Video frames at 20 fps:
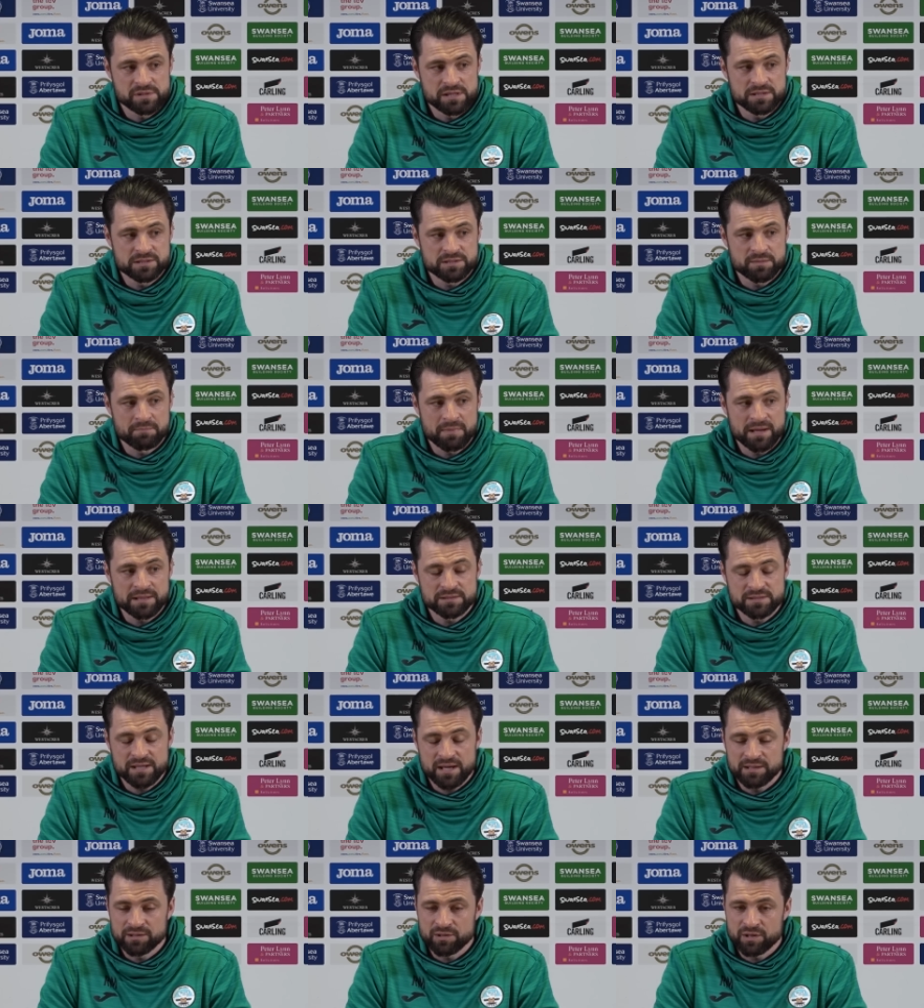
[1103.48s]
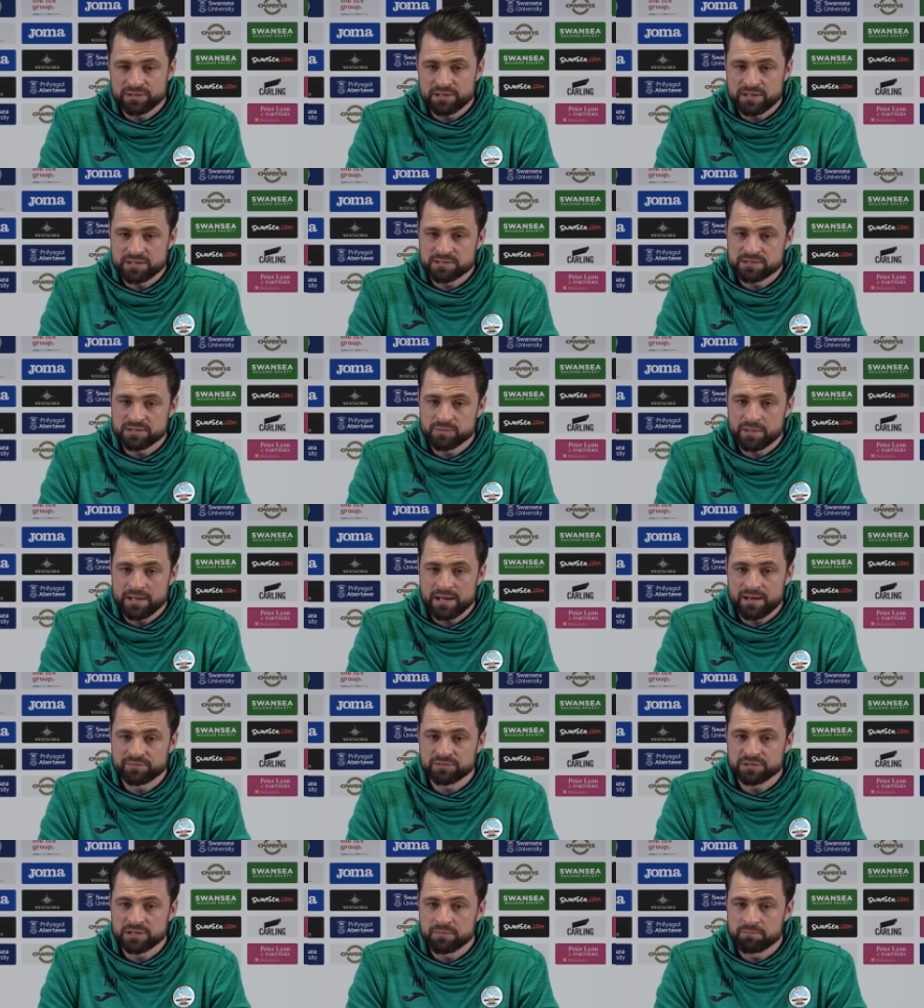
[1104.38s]
it's to maintain the identity we
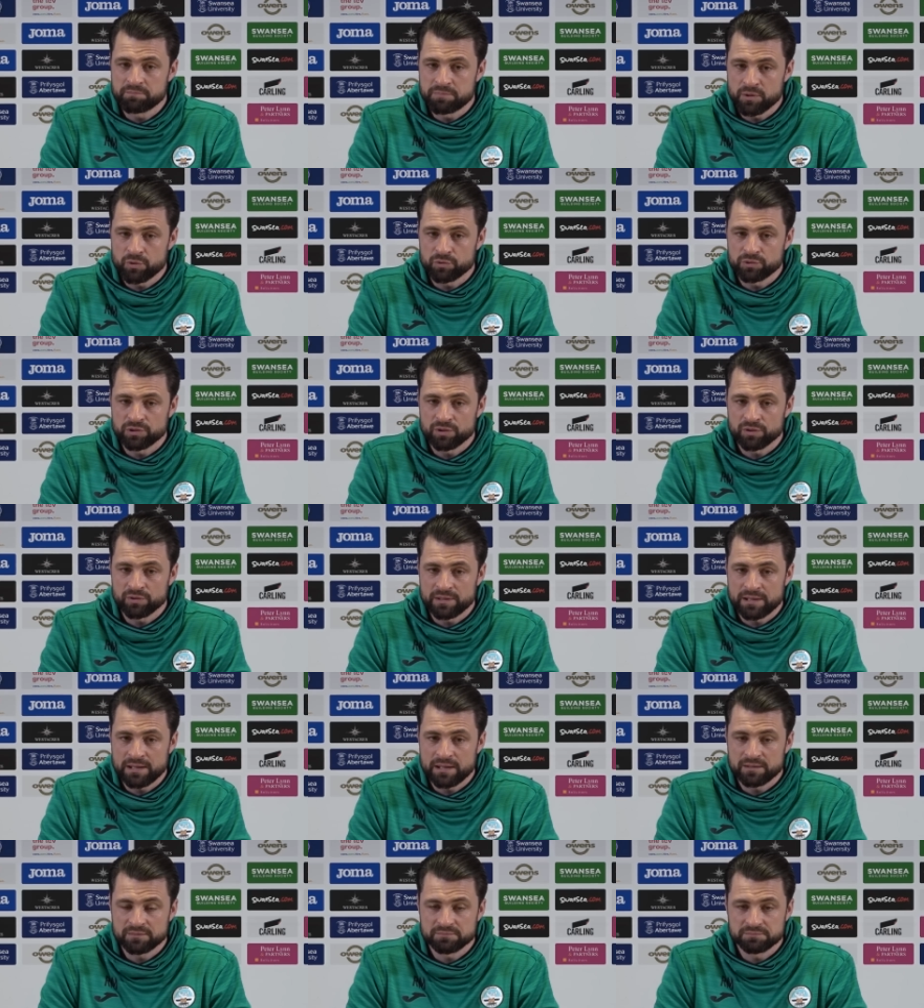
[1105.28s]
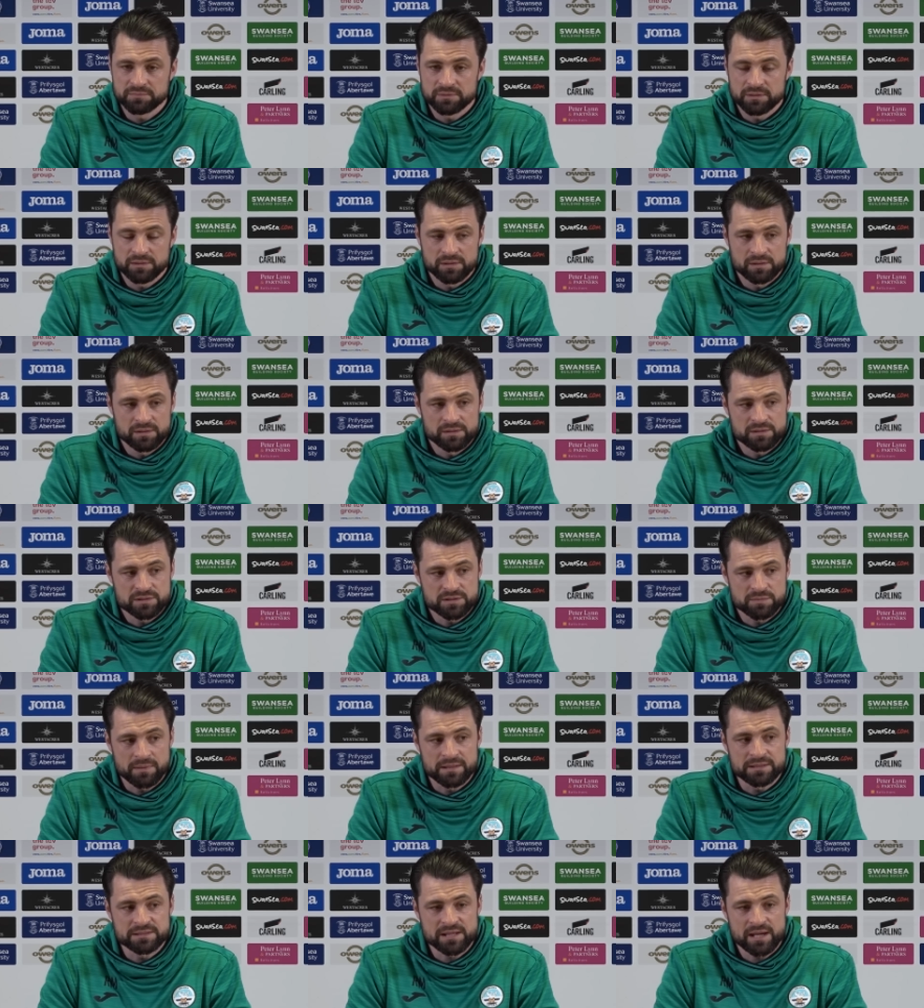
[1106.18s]
have, to keep building on that, to
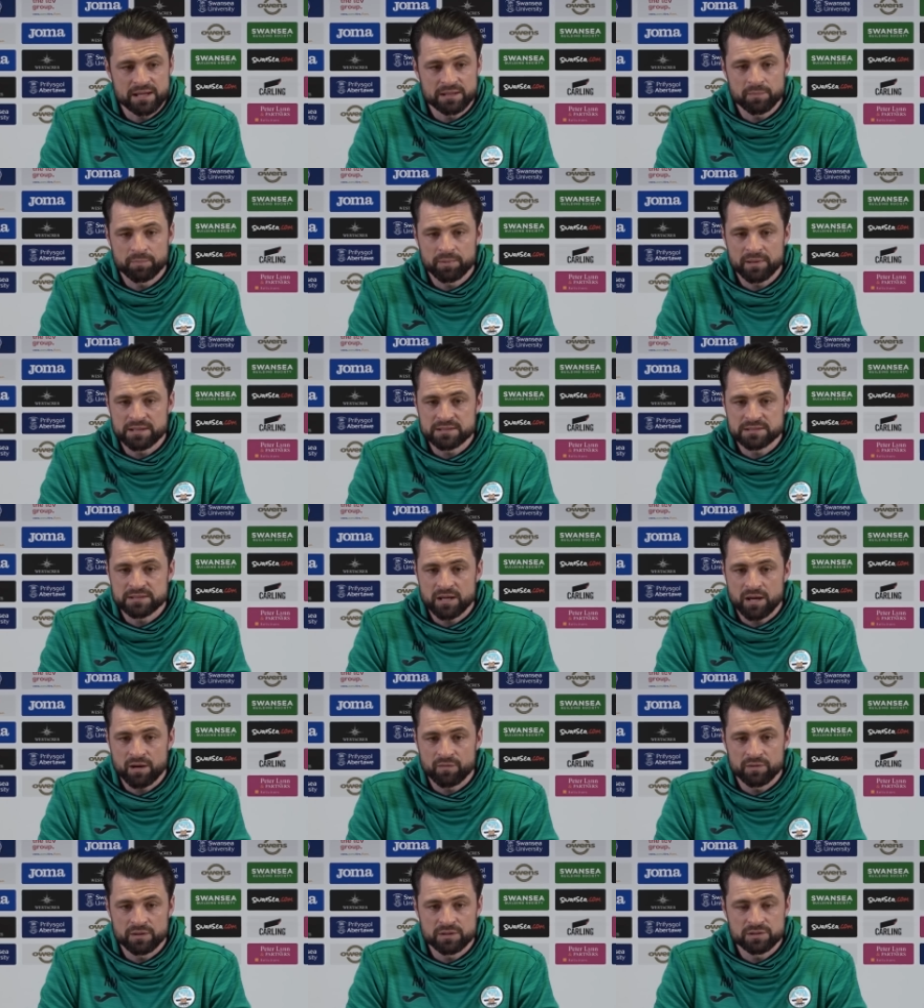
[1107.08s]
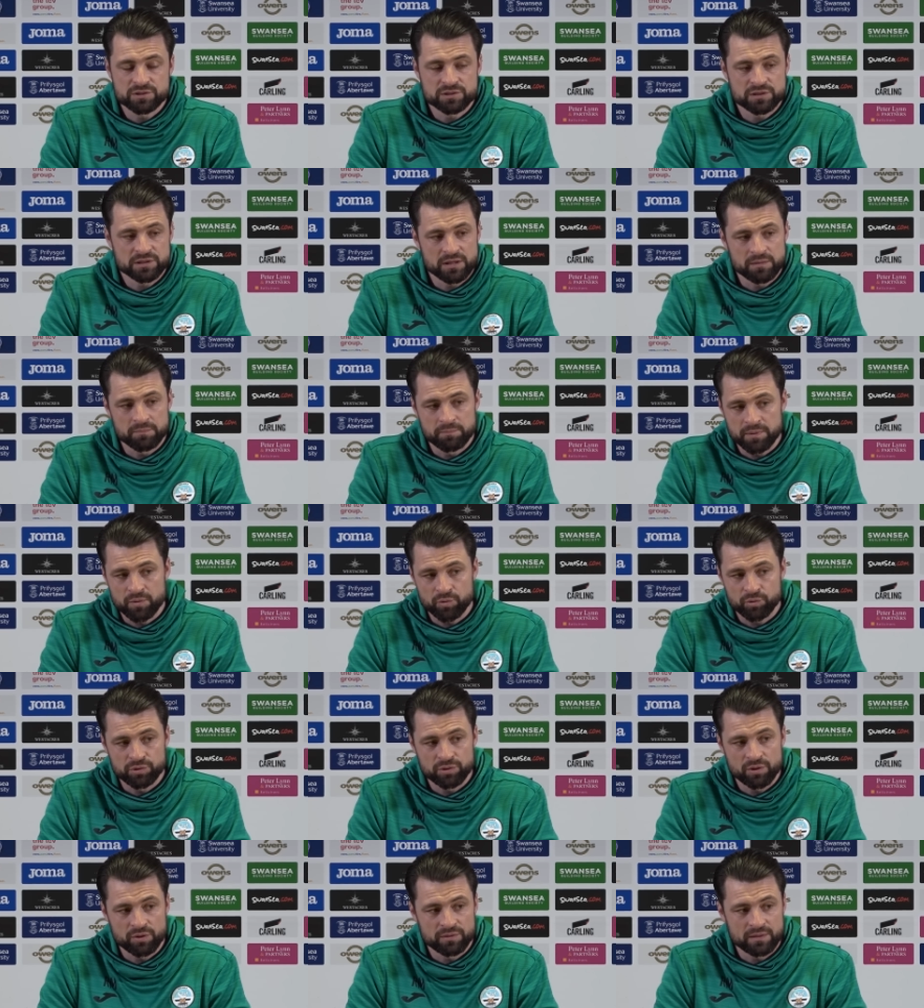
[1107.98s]
maintain the players' courage, to keep
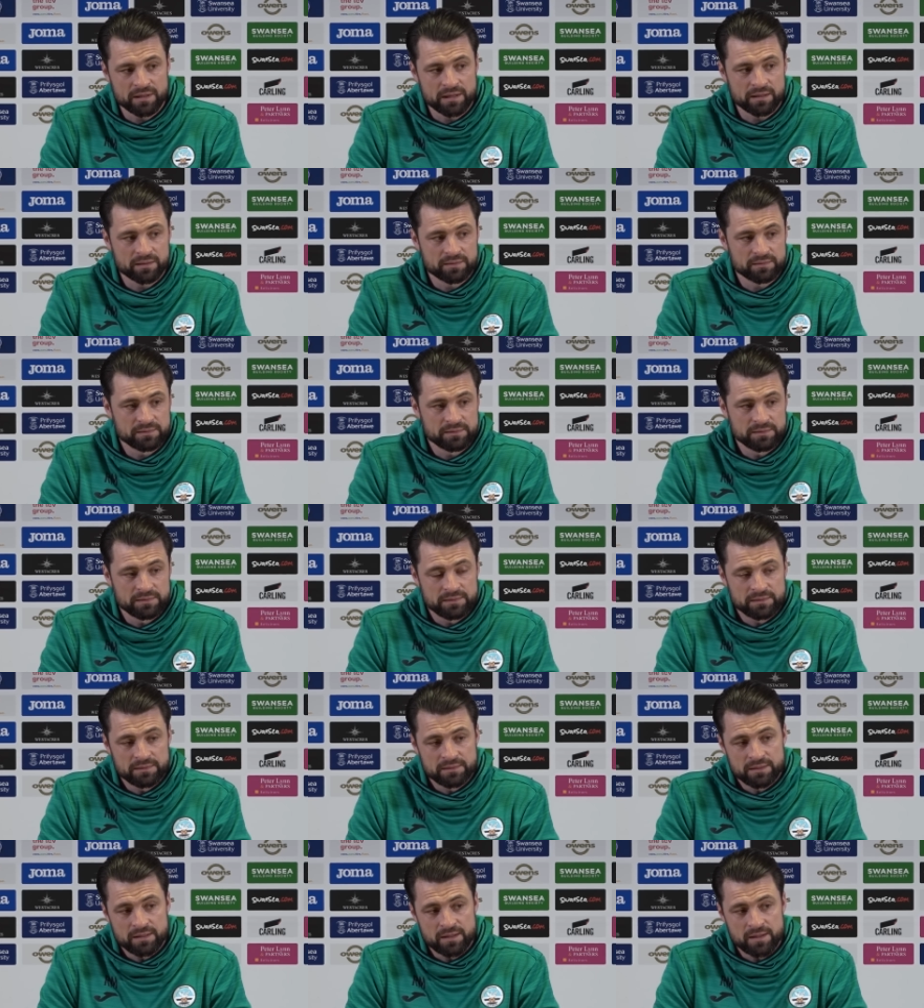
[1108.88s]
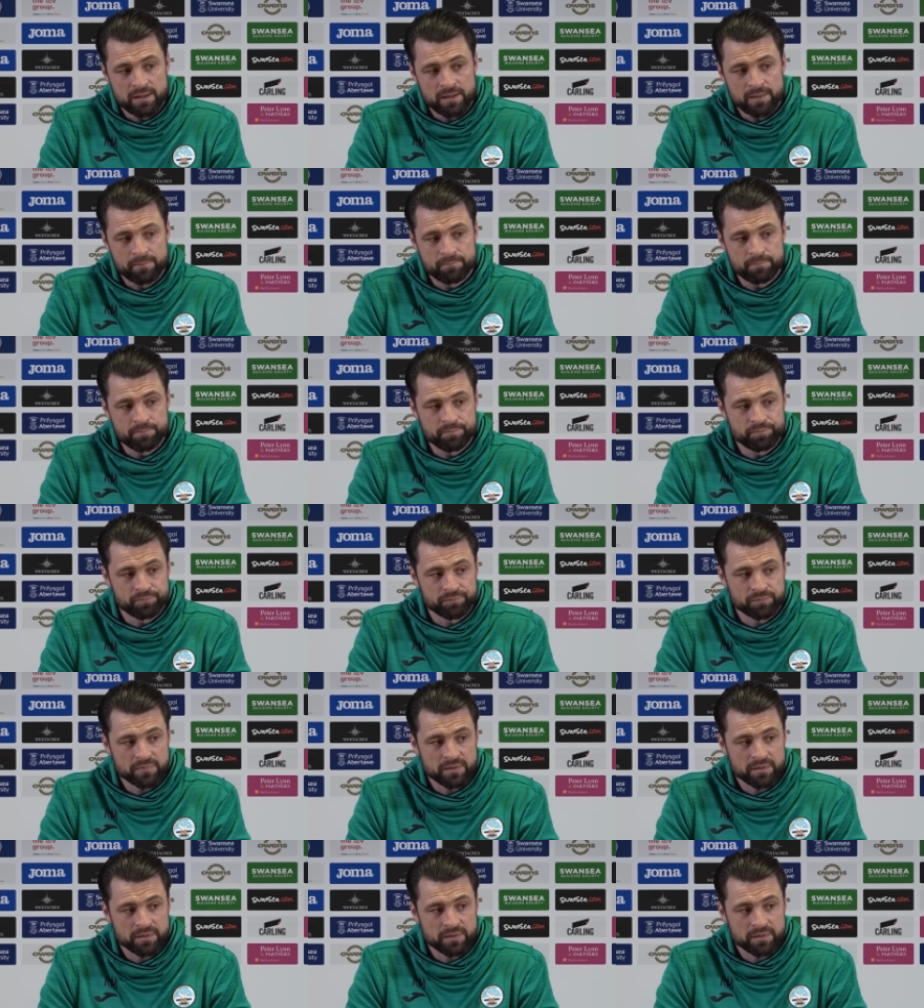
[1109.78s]
building on that, um,